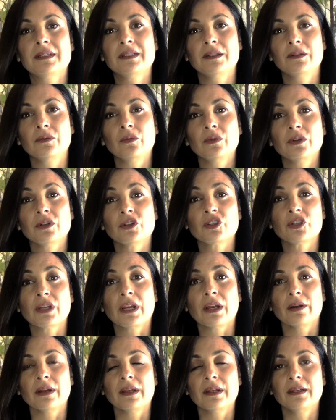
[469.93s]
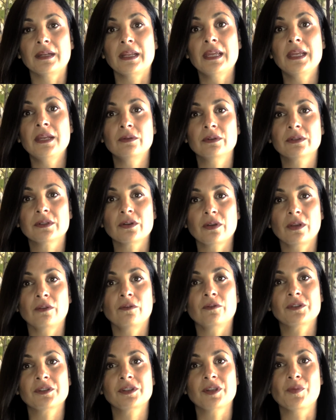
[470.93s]
it and wouldn't share it. And he was looking
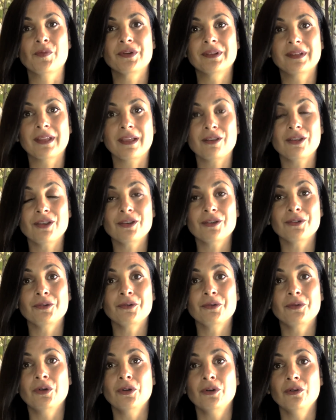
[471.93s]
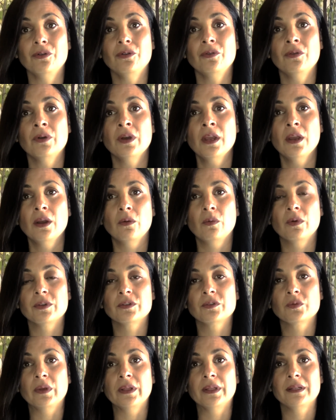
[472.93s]
for someone like you who
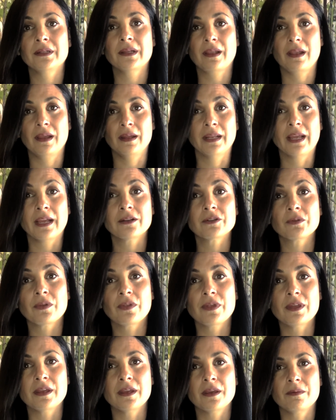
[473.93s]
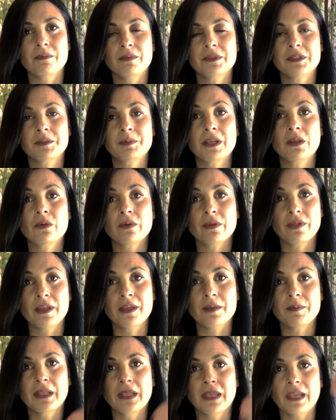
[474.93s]
was willing to connect with him, speak with
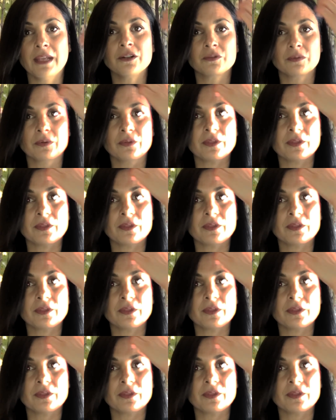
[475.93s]
him, engage with